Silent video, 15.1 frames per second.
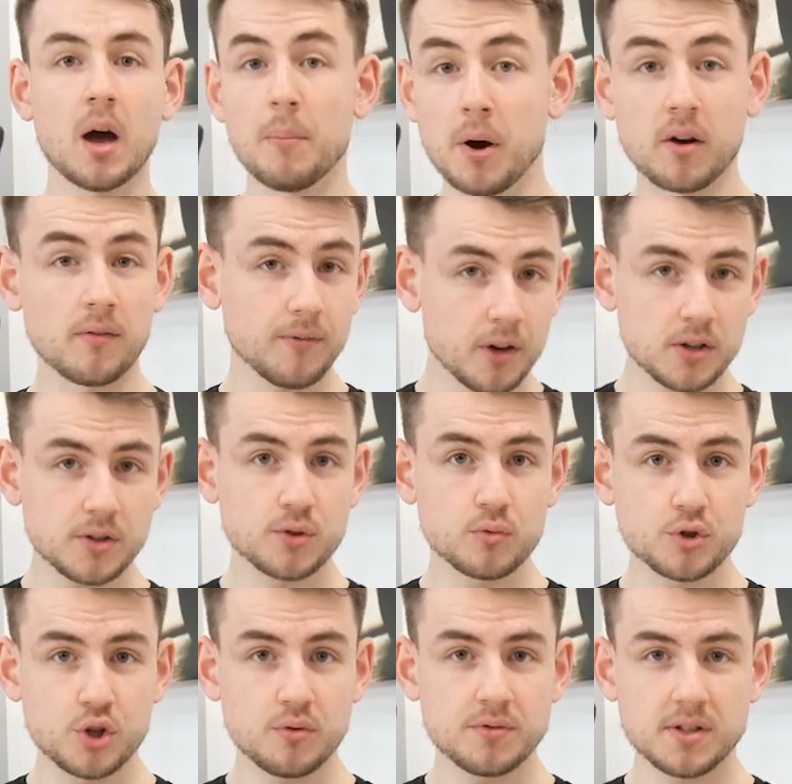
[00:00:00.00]
Among
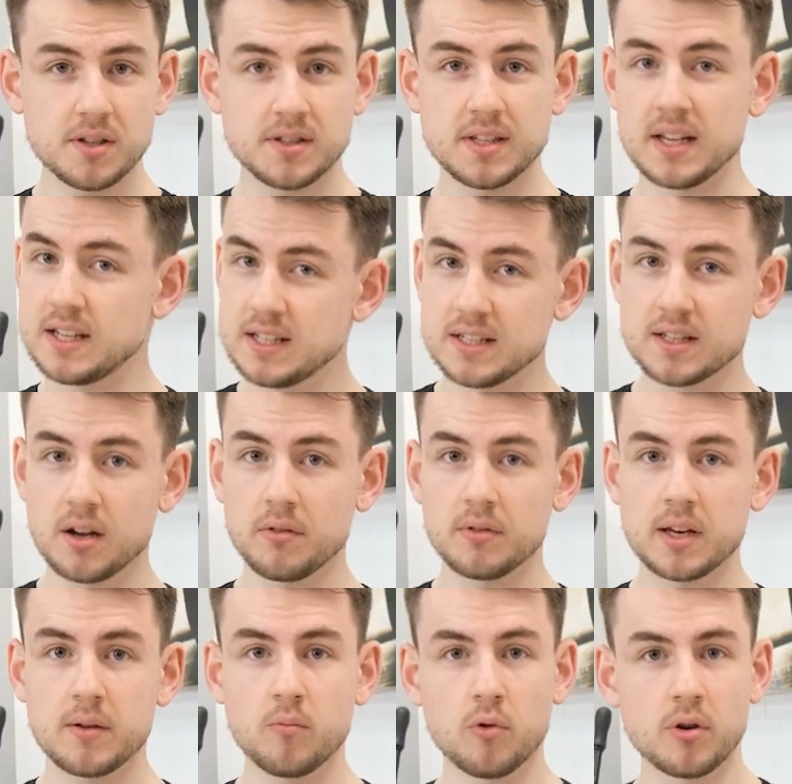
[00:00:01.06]
vertical juicers, it is
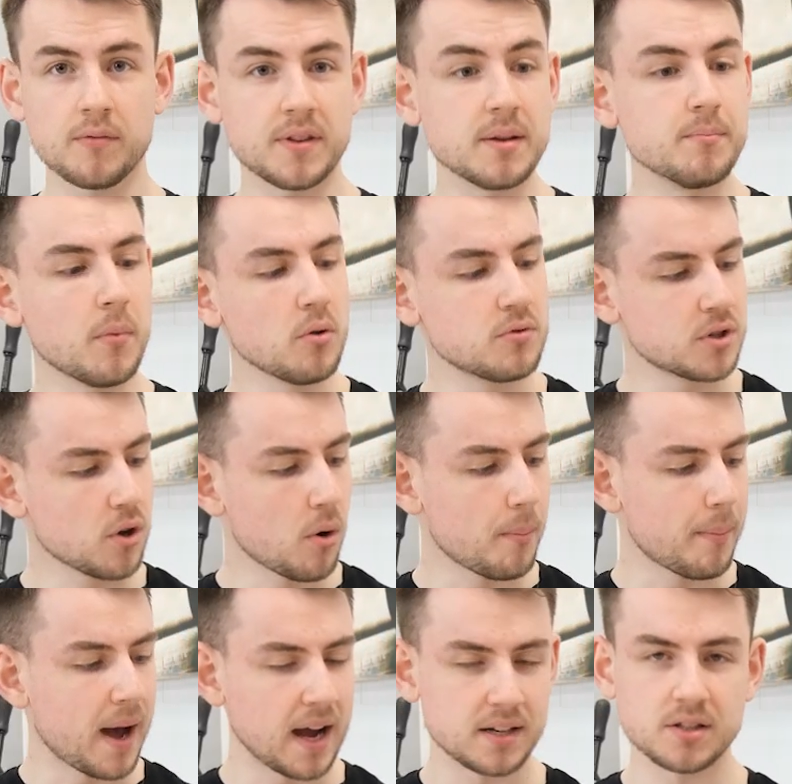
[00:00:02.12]
currently one of the most
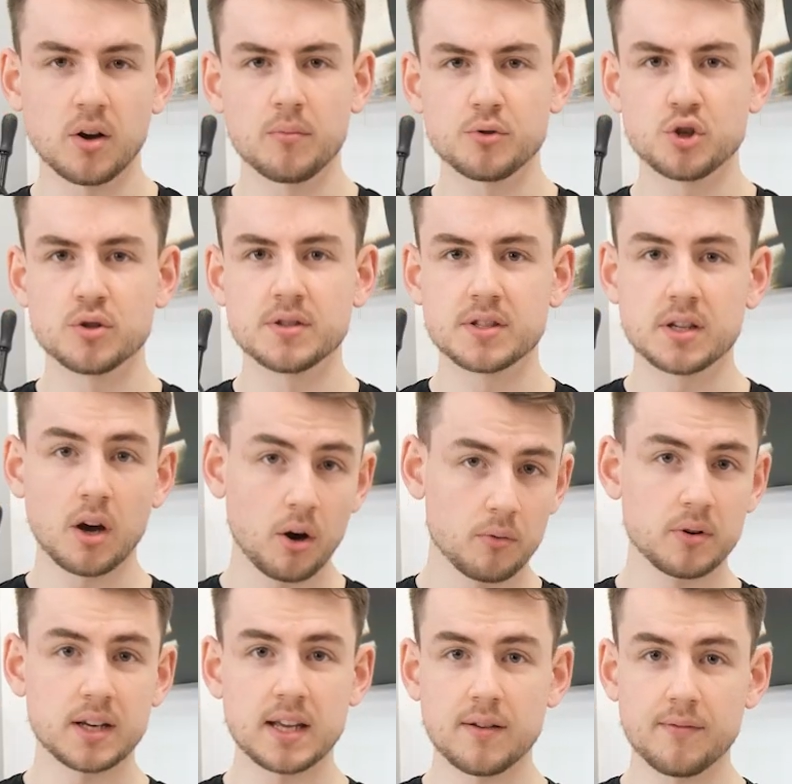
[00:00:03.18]
compact options currently